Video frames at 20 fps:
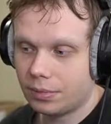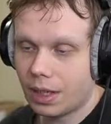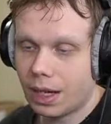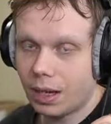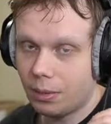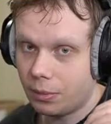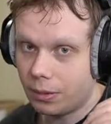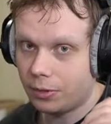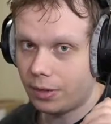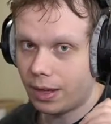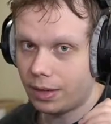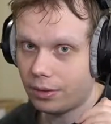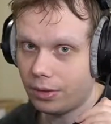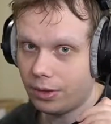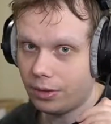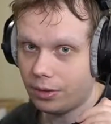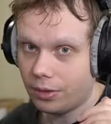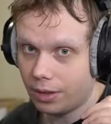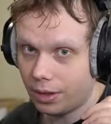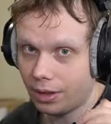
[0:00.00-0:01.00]
I would rather
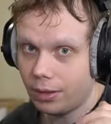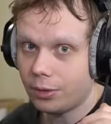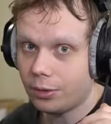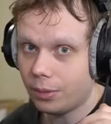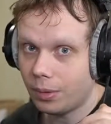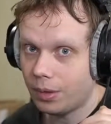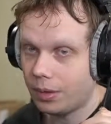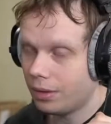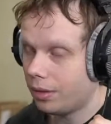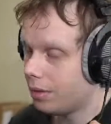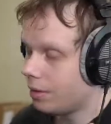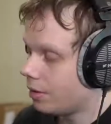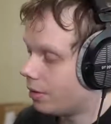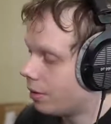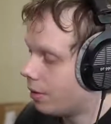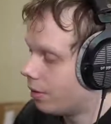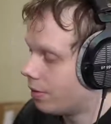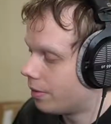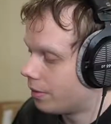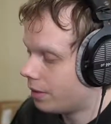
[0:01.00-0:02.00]
use this one
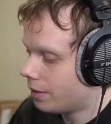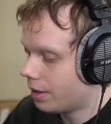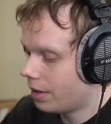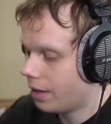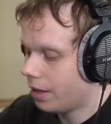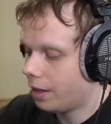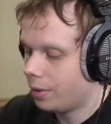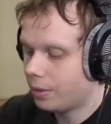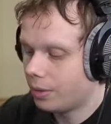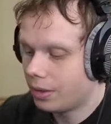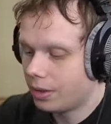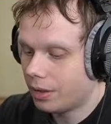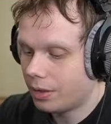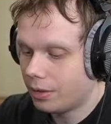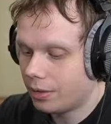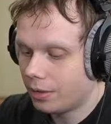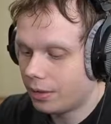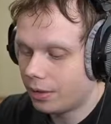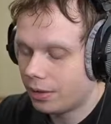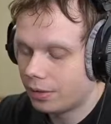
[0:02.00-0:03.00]
over the
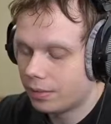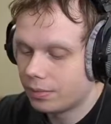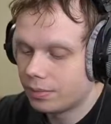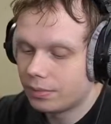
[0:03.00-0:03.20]
K100.